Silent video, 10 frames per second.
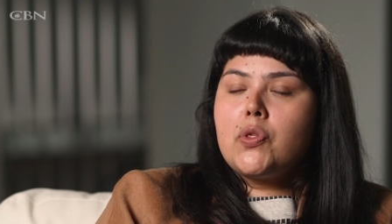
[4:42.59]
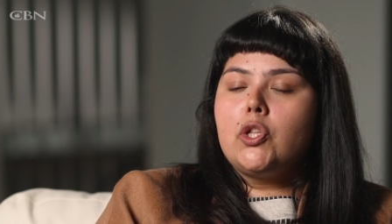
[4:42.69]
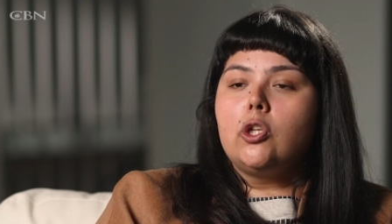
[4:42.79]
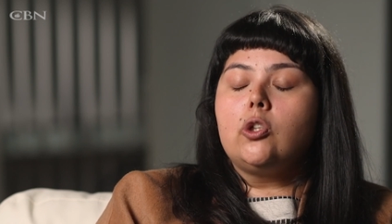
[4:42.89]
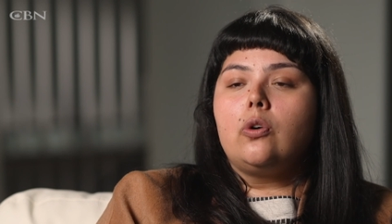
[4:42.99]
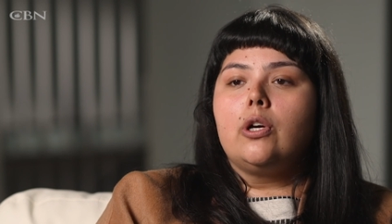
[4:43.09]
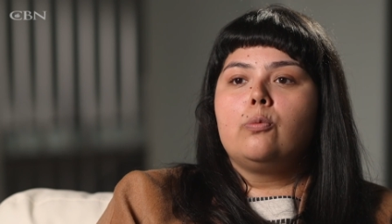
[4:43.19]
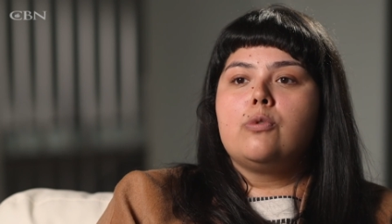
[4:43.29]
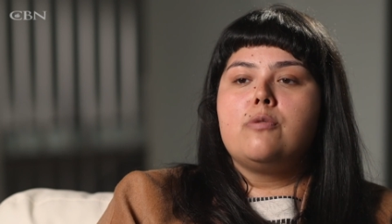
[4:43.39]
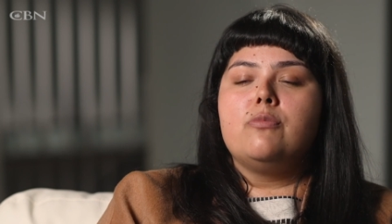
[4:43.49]
the
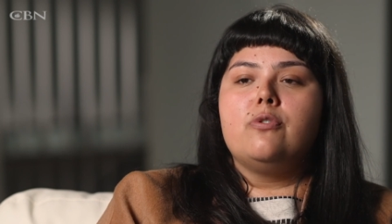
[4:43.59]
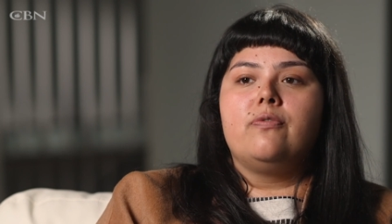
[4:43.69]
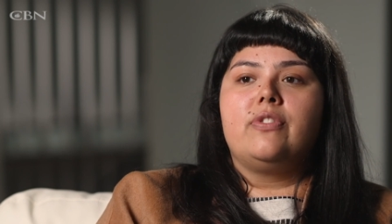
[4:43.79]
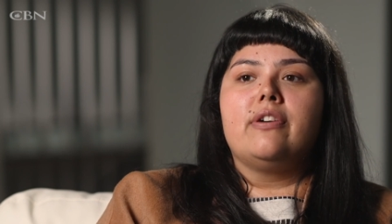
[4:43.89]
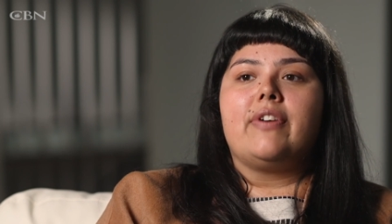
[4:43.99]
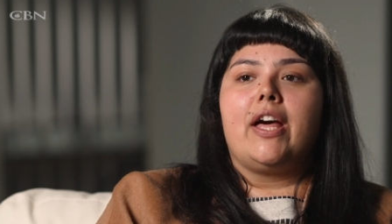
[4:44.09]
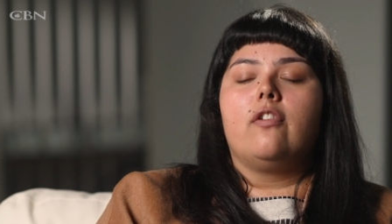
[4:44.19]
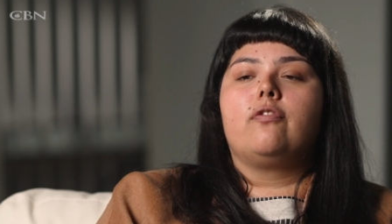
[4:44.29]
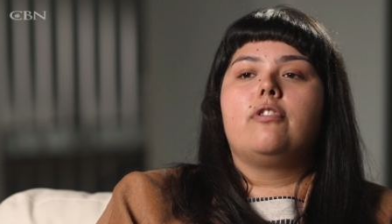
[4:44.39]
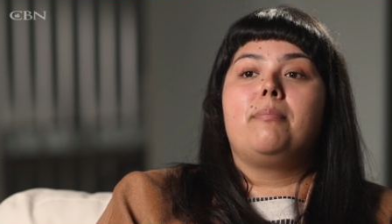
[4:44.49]
Lord removed the
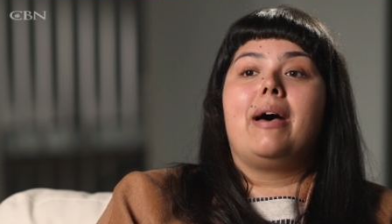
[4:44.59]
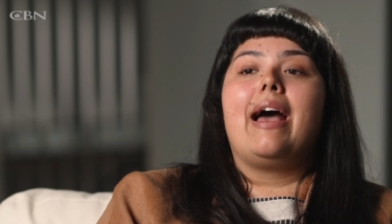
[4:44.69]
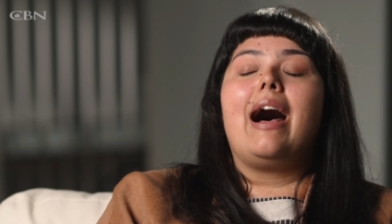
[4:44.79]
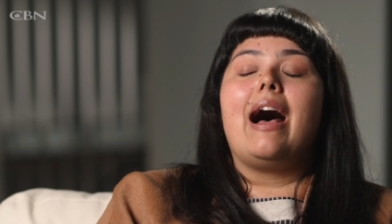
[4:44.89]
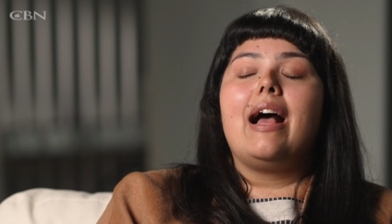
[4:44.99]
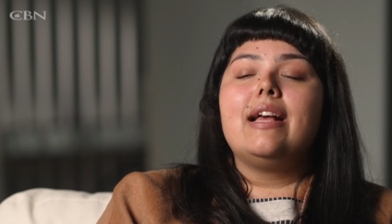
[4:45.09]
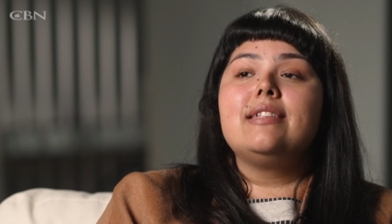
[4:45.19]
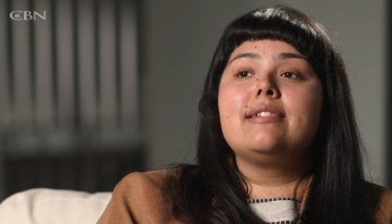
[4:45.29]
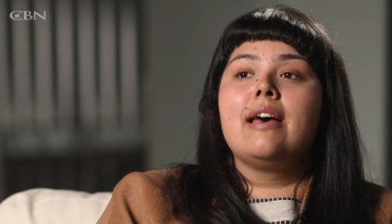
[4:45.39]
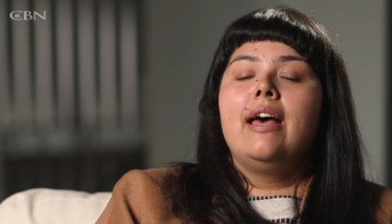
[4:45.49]
veil from my
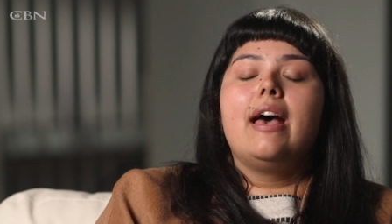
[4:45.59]
eyes,